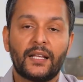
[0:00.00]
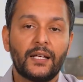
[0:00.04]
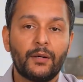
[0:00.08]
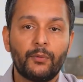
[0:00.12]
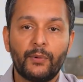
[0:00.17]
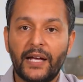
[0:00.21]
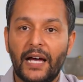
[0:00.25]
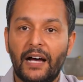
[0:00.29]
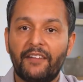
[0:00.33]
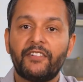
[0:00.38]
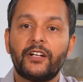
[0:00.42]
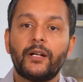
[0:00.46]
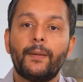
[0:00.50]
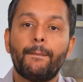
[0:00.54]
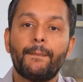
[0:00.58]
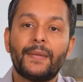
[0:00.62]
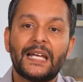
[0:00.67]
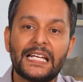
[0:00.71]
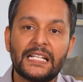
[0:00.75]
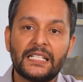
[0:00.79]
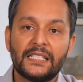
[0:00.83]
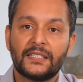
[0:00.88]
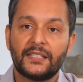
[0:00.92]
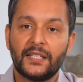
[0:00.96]
think we have an
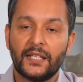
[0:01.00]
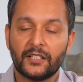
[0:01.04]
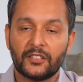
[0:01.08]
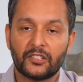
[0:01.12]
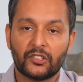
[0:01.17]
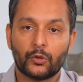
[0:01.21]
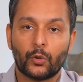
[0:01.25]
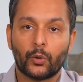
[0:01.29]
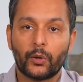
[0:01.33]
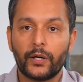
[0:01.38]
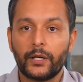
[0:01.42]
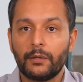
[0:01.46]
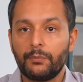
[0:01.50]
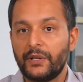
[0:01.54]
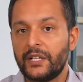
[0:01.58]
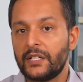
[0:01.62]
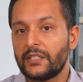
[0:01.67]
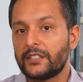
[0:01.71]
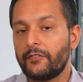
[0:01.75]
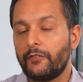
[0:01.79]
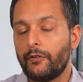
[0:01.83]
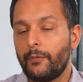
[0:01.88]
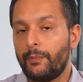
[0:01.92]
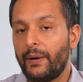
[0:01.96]
amazing story
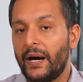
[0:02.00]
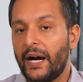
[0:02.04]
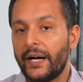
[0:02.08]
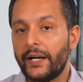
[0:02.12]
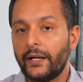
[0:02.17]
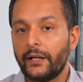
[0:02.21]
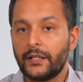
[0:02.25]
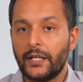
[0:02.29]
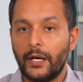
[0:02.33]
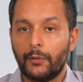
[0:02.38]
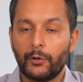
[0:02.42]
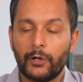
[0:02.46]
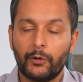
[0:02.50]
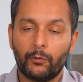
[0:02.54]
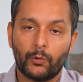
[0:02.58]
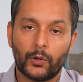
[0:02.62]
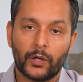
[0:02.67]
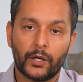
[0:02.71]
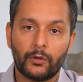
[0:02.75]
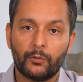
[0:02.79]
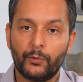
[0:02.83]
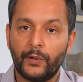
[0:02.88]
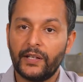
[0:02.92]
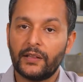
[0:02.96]
because of a buyer that we
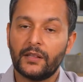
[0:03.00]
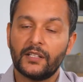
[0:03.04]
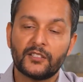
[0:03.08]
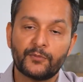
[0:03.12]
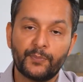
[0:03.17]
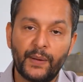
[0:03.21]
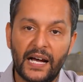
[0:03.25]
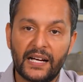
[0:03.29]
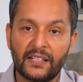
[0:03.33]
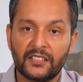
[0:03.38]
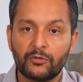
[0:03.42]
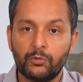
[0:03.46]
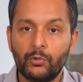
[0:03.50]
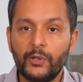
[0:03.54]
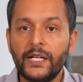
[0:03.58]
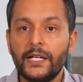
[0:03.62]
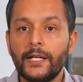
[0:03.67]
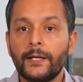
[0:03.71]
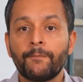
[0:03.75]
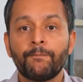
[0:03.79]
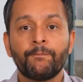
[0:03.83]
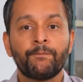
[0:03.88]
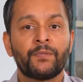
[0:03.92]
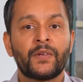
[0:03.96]
worked with this past week.